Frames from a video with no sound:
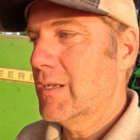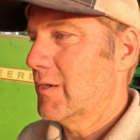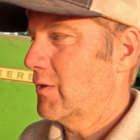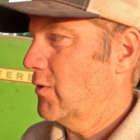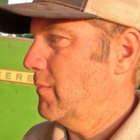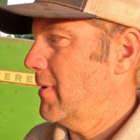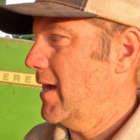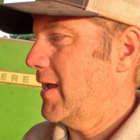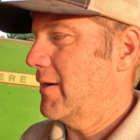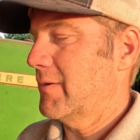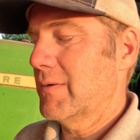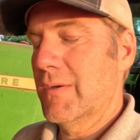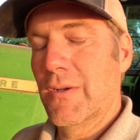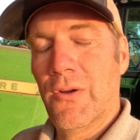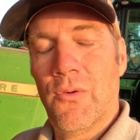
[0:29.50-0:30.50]
no
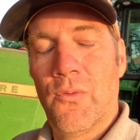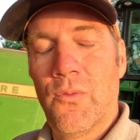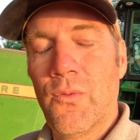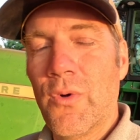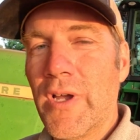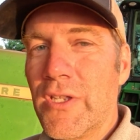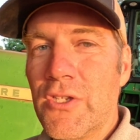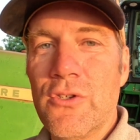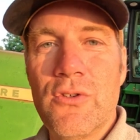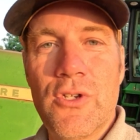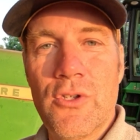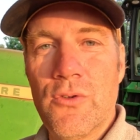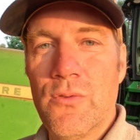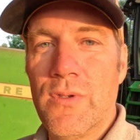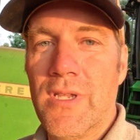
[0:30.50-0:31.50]
matter what you
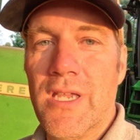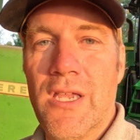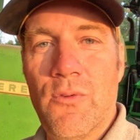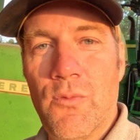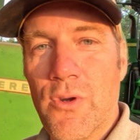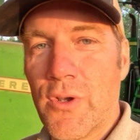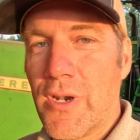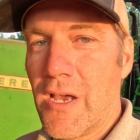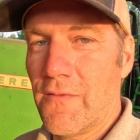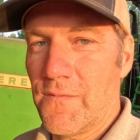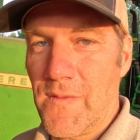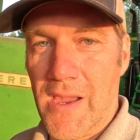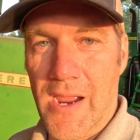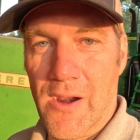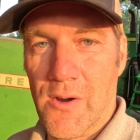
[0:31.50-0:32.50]
do, it will
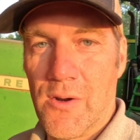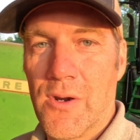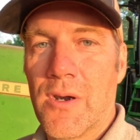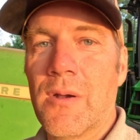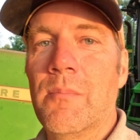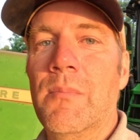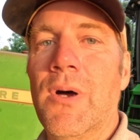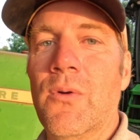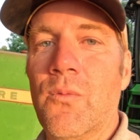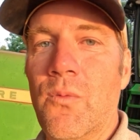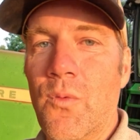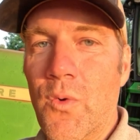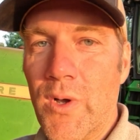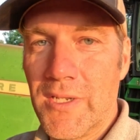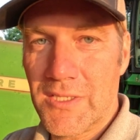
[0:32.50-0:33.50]
not fire but
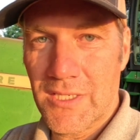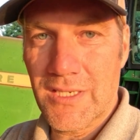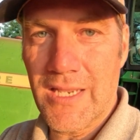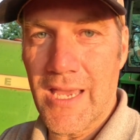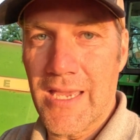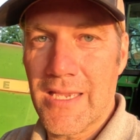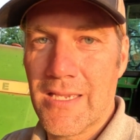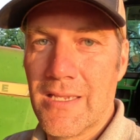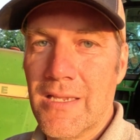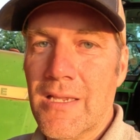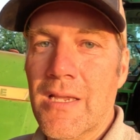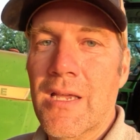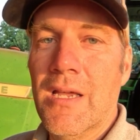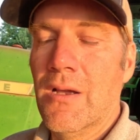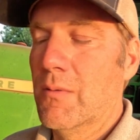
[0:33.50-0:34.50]
once a day.
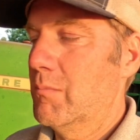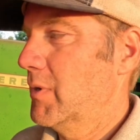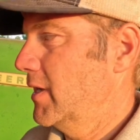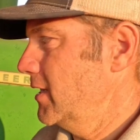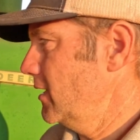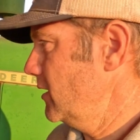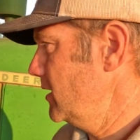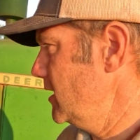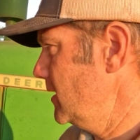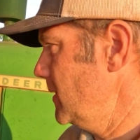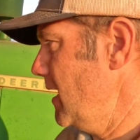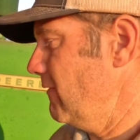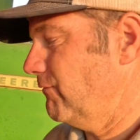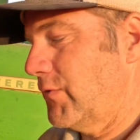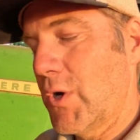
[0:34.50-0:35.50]
But it'll hit
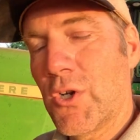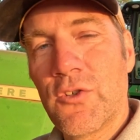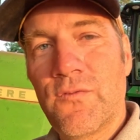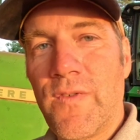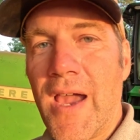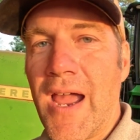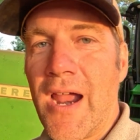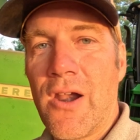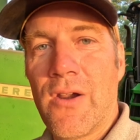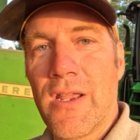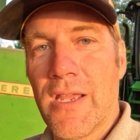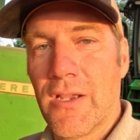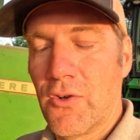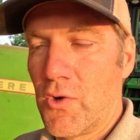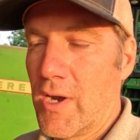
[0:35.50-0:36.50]
that first fire
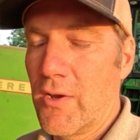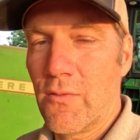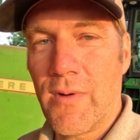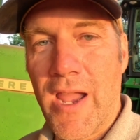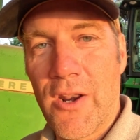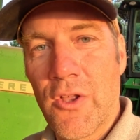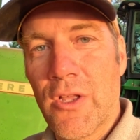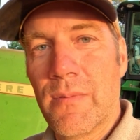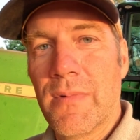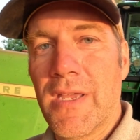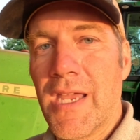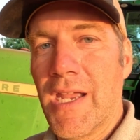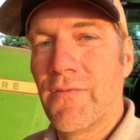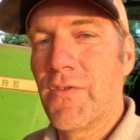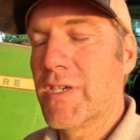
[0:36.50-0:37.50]
and crank right up
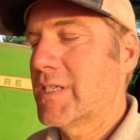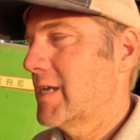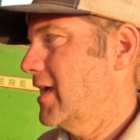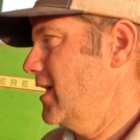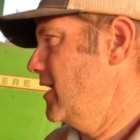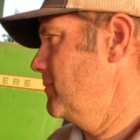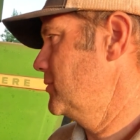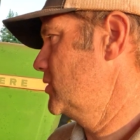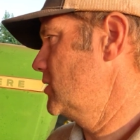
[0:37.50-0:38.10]
every time.